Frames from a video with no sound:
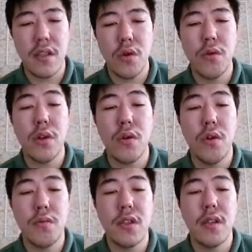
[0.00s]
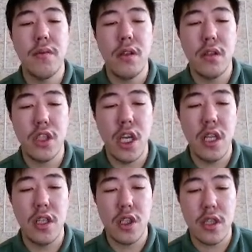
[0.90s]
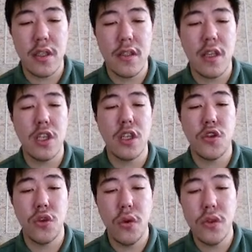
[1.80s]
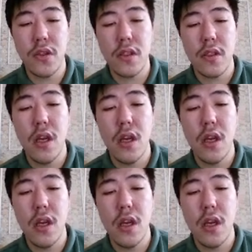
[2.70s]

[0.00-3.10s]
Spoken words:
overcome several challenges such as noises,